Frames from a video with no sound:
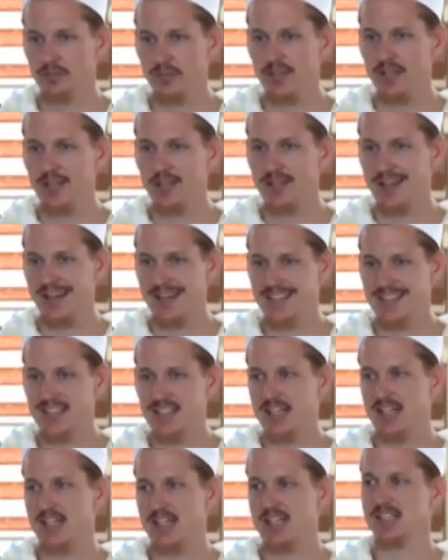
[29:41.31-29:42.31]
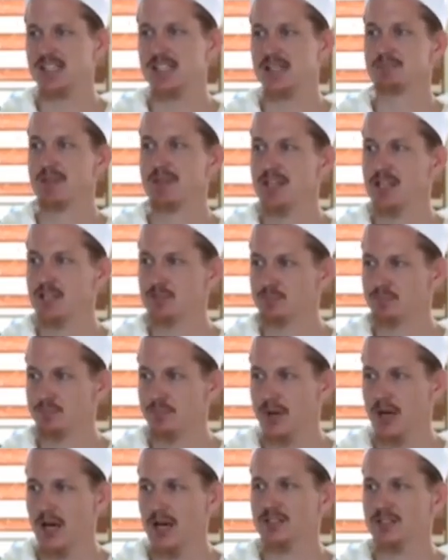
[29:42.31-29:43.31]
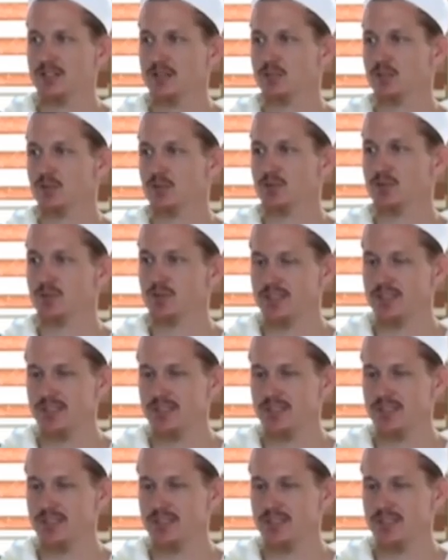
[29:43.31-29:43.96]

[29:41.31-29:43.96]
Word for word: meaning that as a concept that it's possible to